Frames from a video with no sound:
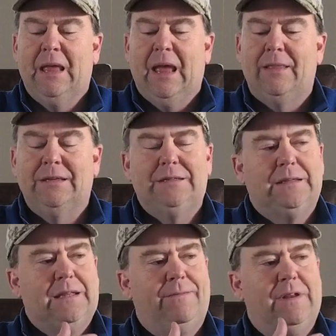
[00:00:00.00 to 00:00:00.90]
And this
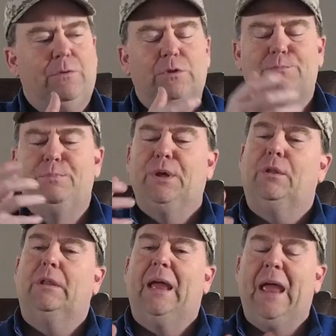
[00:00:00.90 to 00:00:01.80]
nativity was
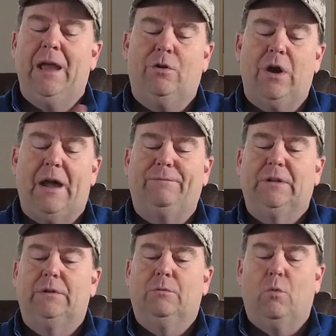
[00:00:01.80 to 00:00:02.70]
built,
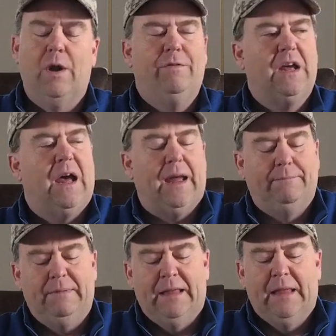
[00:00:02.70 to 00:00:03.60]
handcrafted, one of a
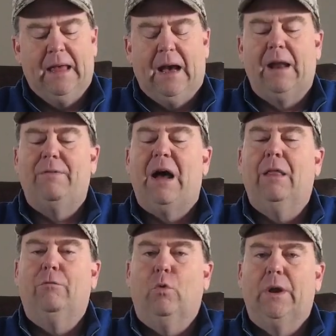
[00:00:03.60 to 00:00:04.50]
kind, out of
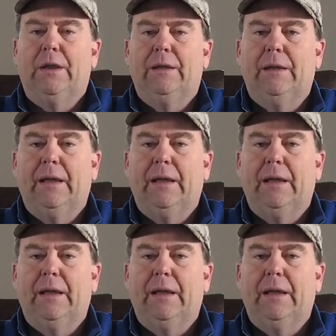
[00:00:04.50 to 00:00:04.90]
olive wood.